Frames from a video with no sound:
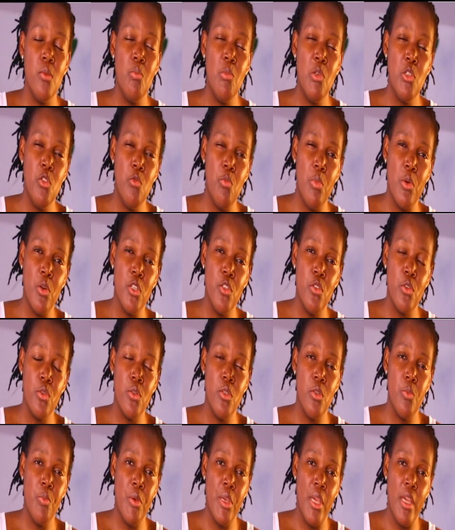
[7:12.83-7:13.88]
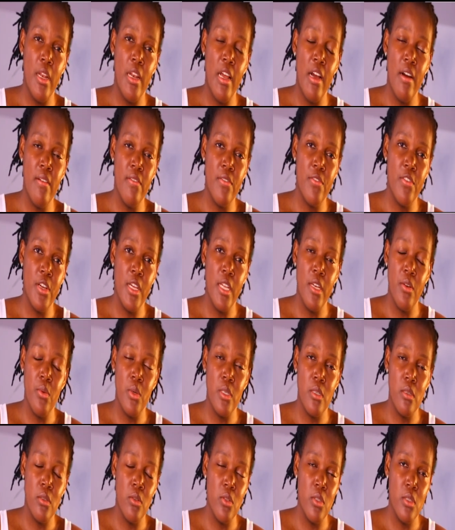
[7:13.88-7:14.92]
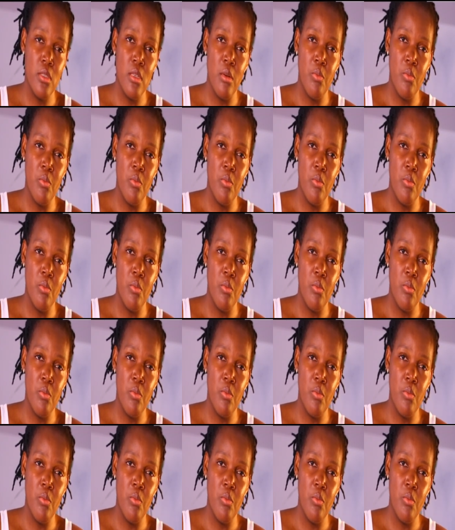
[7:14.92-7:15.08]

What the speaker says: mood board would be enough for anyone who is a